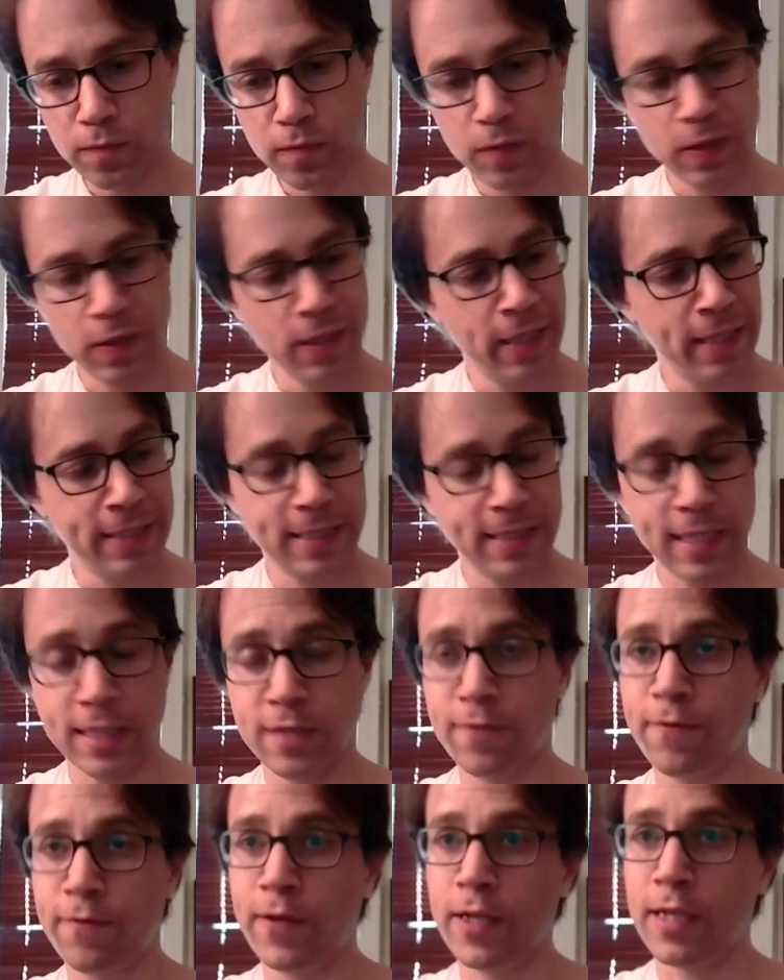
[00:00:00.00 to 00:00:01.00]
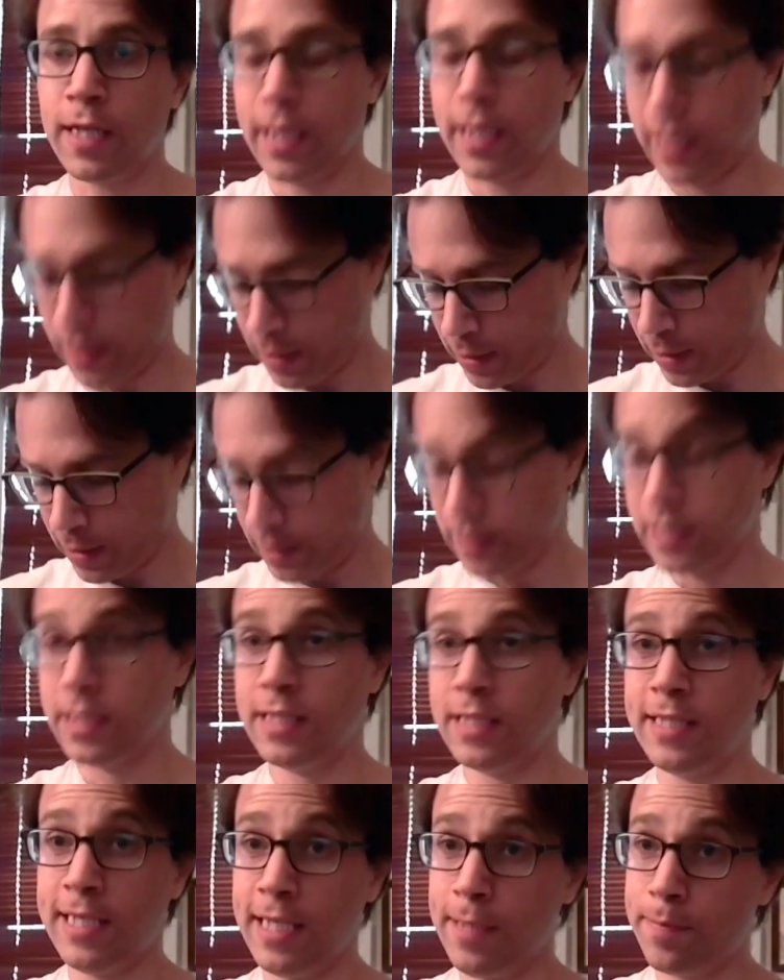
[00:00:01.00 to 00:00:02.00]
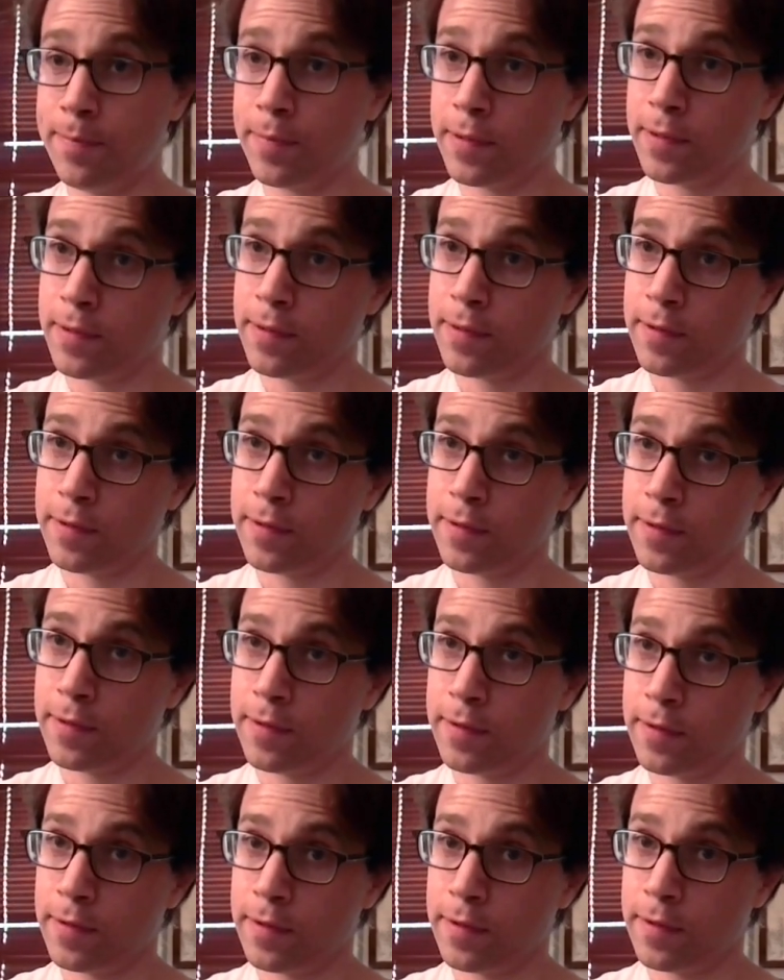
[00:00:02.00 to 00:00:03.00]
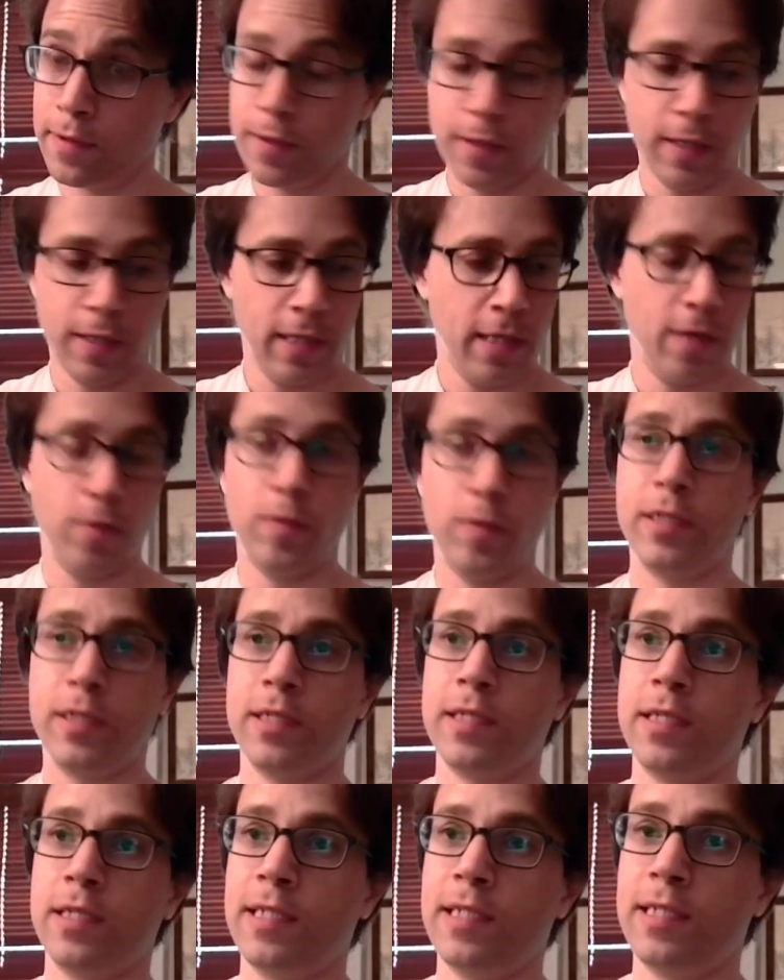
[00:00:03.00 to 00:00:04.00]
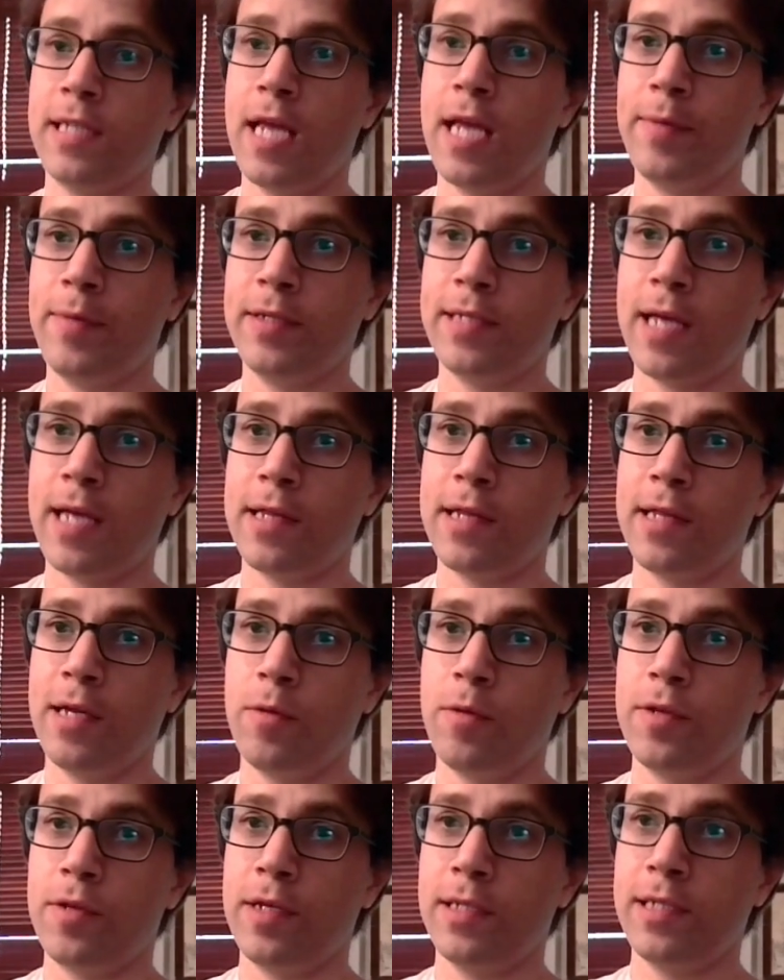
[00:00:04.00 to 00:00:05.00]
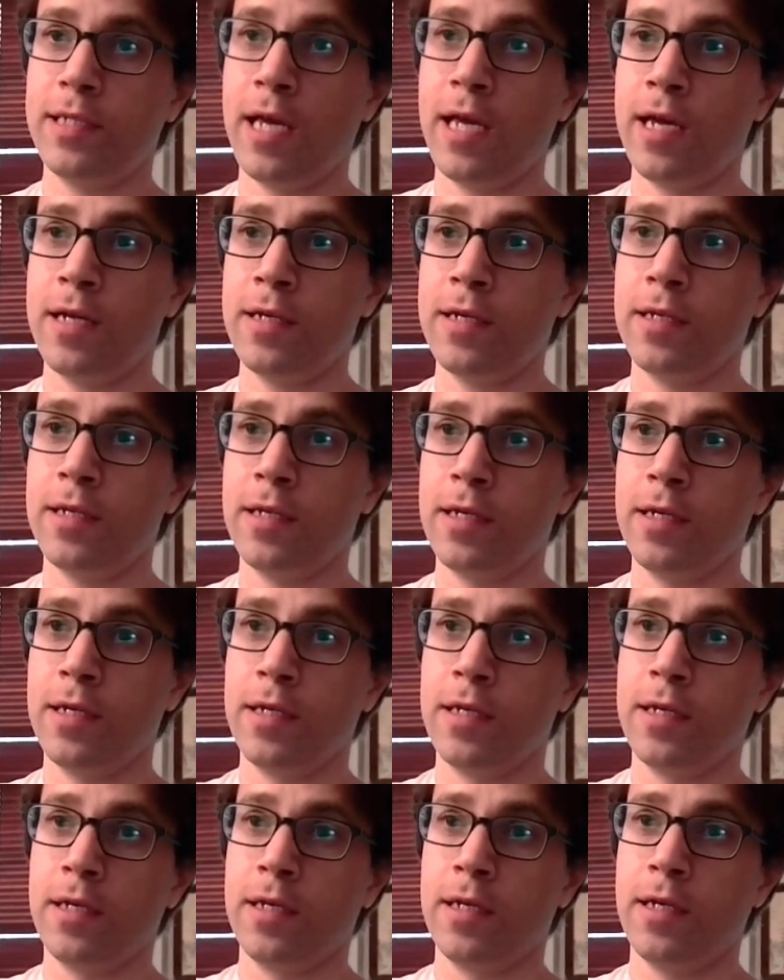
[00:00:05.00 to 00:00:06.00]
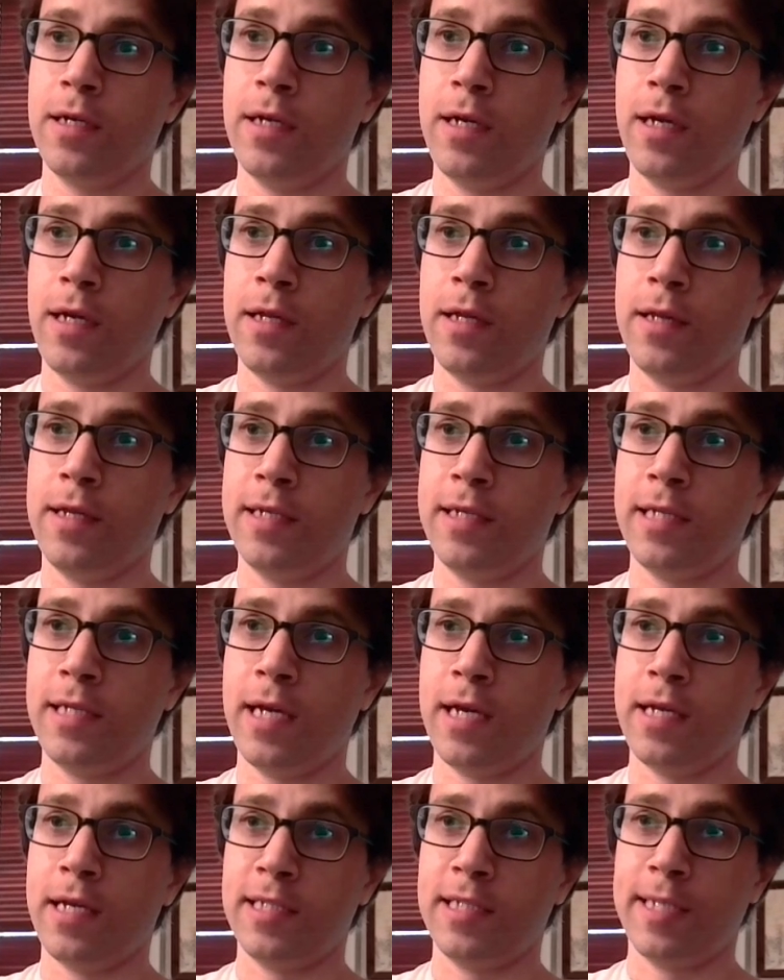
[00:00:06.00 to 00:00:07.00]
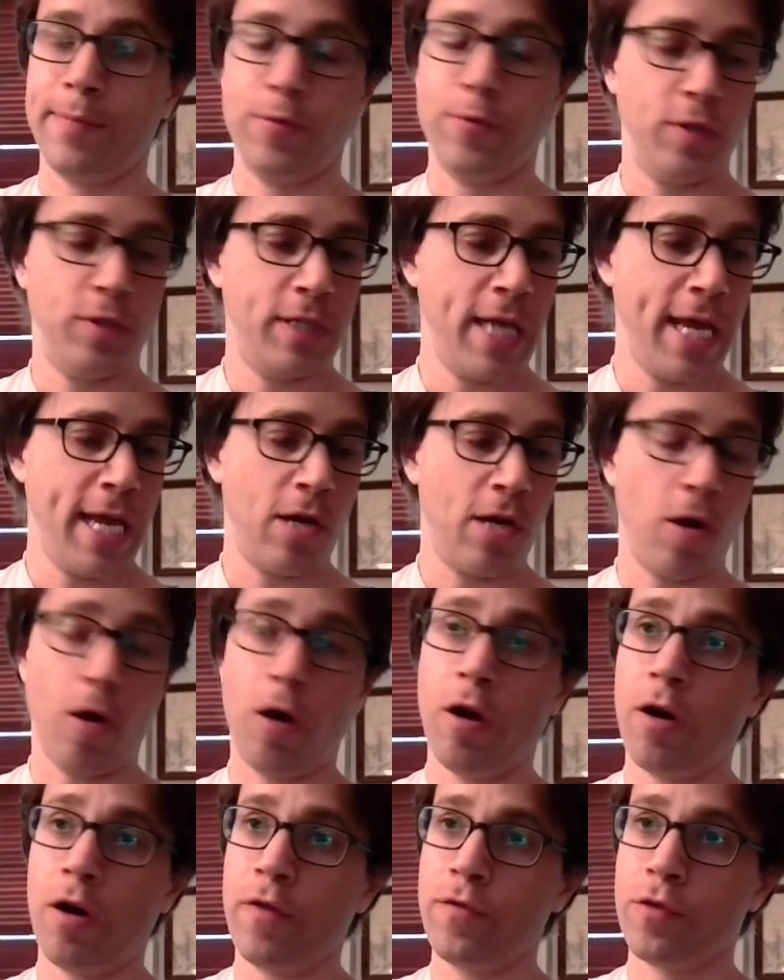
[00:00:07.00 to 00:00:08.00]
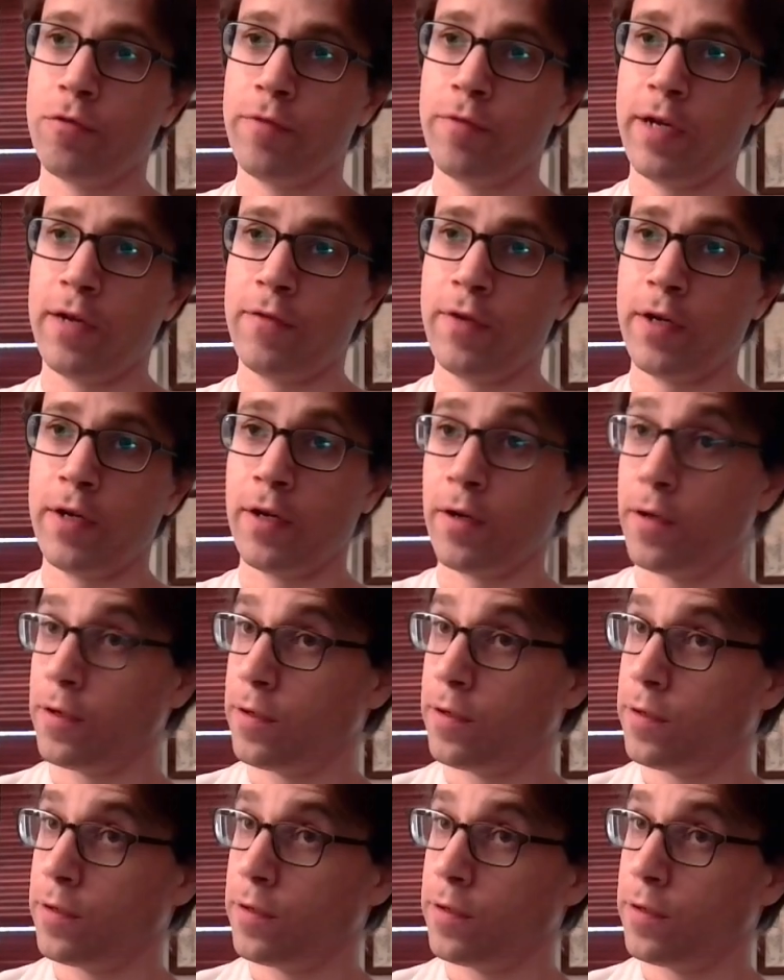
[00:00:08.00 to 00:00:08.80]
And he says, feeling deep, which is the same exact thing with this hand and this hand, except you take off your ring finger.